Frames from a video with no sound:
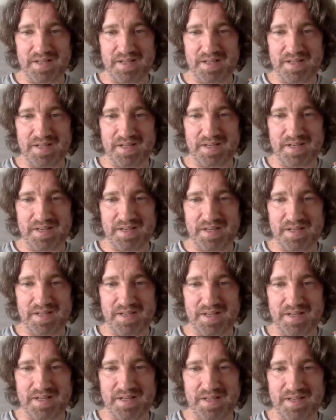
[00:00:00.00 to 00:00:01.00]
I mean,
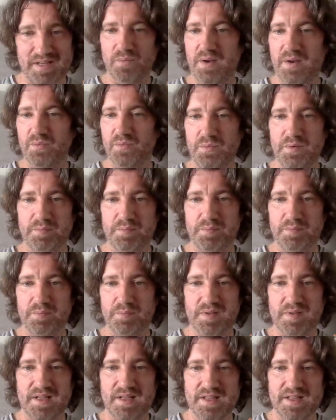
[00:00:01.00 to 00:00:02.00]
when we
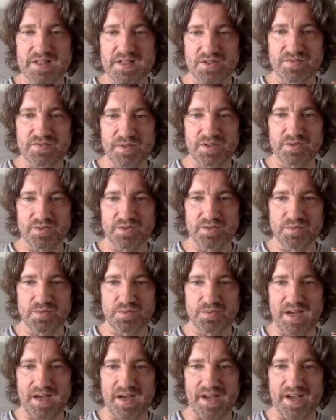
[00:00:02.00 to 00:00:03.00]
play the songs from the
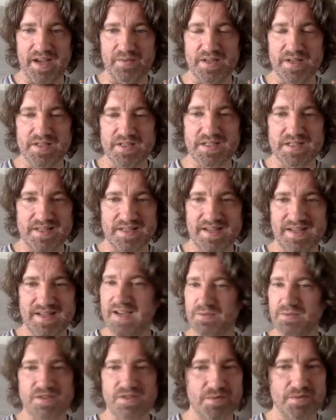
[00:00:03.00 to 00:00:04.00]
Goodwill Out now, they
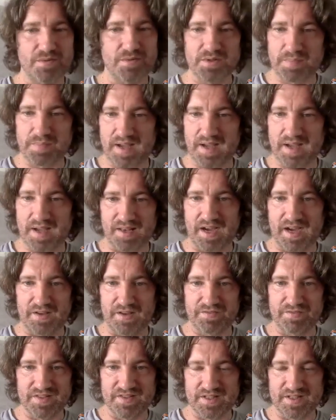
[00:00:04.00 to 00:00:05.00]
sound so much better
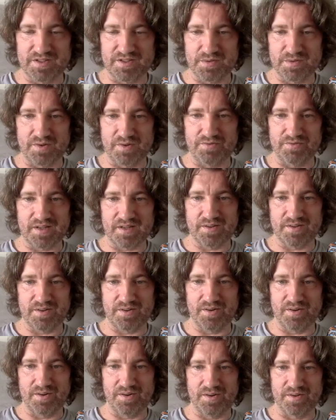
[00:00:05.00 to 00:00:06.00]
live than they do on
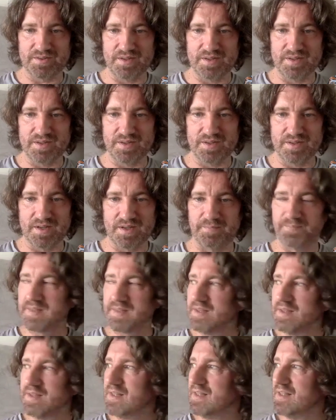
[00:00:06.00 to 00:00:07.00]
record.
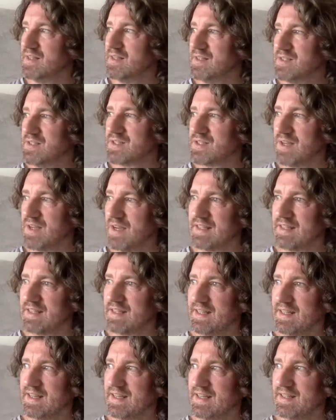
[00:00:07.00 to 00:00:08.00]
So I
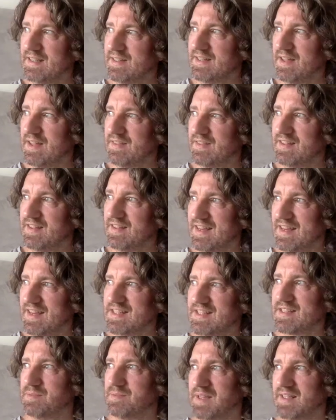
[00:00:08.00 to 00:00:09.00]
think
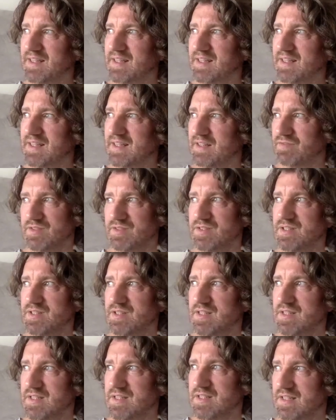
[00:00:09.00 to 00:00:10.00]
that's the big
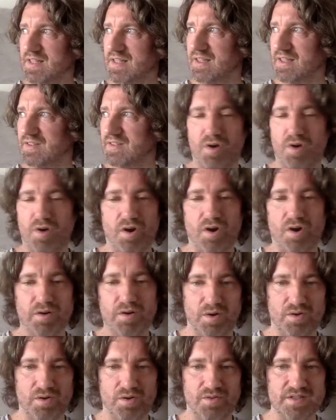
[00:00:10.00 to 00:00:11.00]
difference, is like they rock
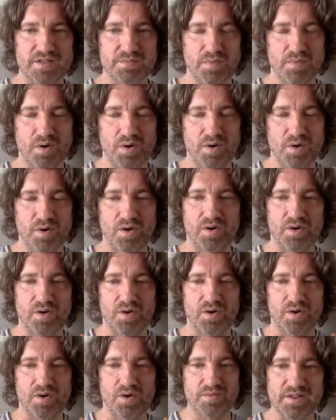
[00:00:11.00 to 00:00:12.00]
more. There's more,
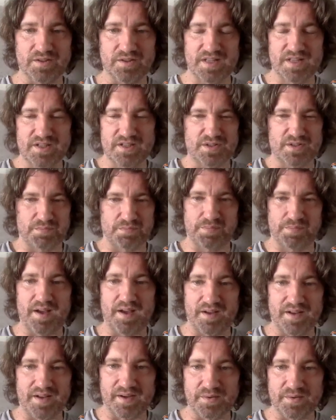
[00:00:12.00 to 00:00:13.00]
you know, they're
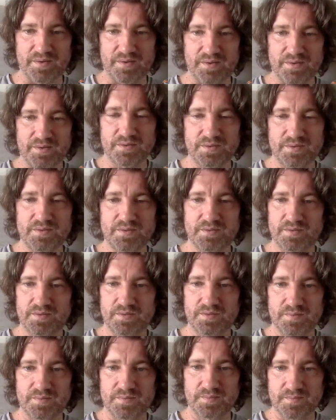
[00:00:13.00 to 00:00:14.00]
just better now.
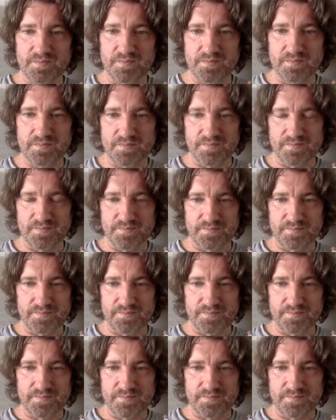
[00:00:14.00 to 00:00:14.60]
Uh-huh.